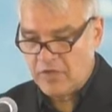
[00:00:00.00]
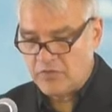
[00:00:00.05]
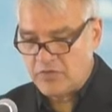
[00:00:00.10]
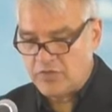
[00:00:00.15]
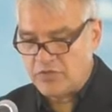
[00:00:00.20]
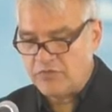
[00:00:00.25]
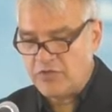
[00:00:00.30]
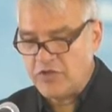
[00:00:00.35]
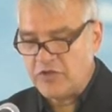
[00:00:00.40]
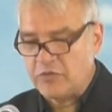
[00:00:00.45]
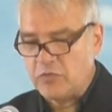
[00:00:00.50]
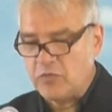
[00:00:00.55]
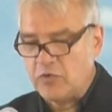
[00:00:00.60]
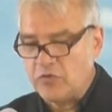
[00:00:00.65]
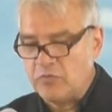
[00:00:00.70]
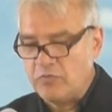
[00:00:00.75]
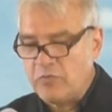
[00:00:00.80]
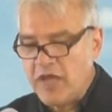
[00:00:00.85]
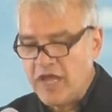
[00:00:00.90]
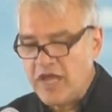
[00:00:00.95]
It's the fifth
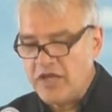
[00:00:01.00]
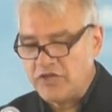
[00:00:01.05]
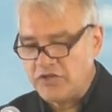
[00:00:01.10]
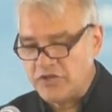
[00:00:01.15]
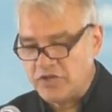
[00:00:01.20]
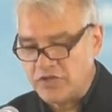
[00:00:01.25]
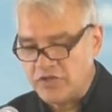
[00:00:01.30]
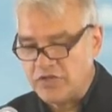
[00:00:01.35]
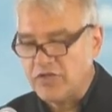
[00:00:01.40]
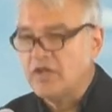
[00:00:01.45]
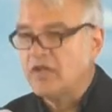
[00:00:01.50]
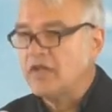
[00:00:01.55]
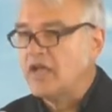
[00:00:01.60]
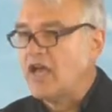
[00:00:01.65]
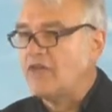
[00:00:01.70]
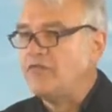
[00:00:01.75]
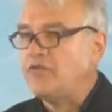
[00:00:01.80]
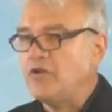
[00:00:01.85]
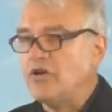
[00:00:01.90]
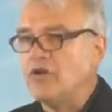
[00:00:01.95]
one, patience.
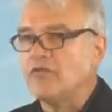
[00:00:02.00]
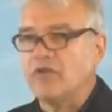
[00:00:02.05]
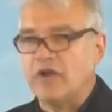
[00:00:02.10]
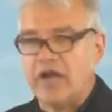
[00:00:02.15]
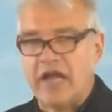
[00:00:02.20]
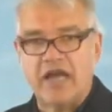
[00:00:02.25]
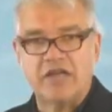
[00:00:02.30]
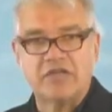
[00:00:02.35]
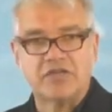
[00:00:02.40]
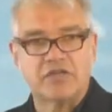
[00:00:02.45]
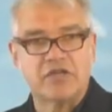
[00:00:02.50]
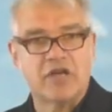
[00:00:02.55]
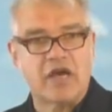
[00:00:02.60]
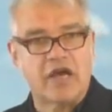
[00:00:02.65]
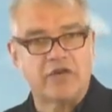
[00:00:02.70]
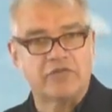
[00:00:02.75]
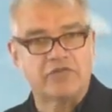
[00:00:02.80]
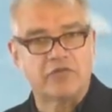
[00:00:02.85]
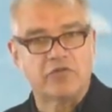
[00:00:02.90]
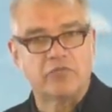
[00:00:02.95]
Have you ever asked
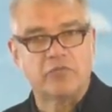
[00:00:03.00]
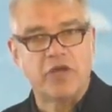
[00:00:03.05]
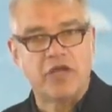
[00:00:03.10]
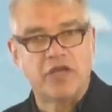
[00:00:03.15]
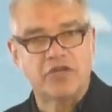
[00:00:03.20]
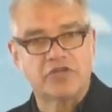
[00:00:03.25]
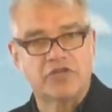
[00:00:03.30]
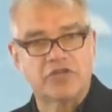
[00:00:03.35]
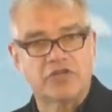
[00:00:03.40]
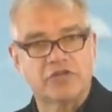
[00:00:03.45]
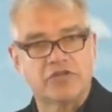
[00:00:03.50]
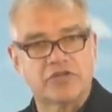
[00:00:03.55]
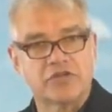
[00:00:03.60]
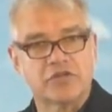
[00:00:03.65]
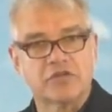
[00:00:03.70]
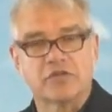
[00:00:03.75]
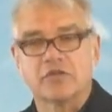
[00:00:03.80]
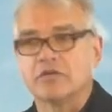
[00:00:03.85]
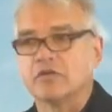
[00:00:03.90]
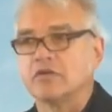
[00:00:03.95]
God for patience?